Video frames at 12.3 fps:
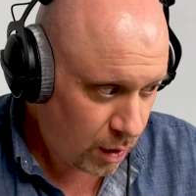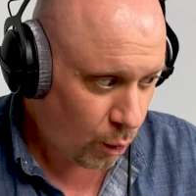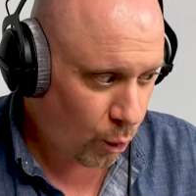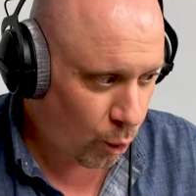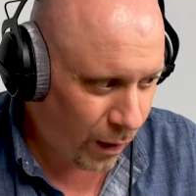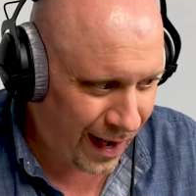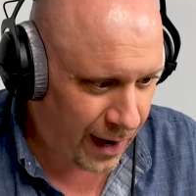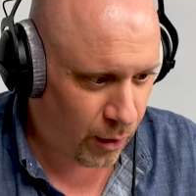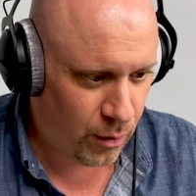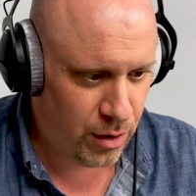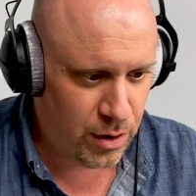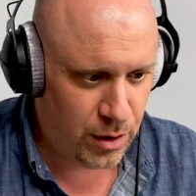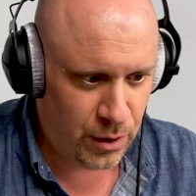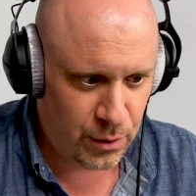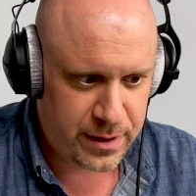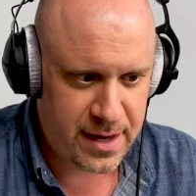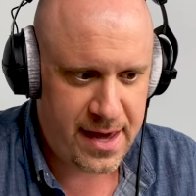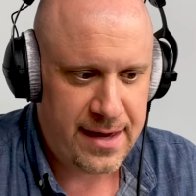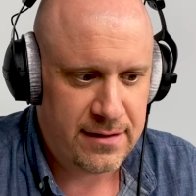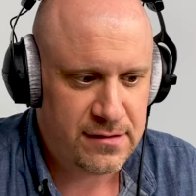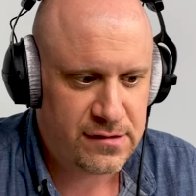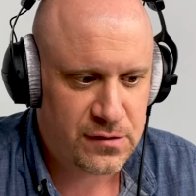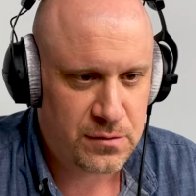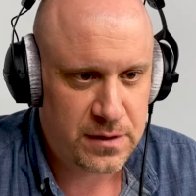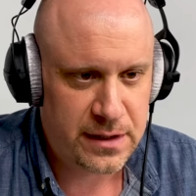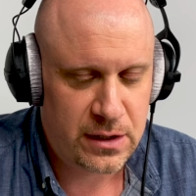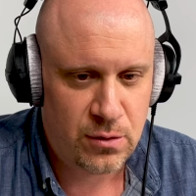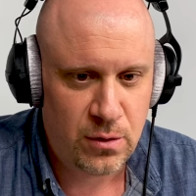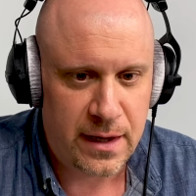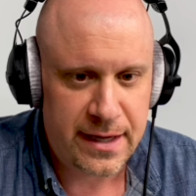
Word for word: wow, okay, this is really cool.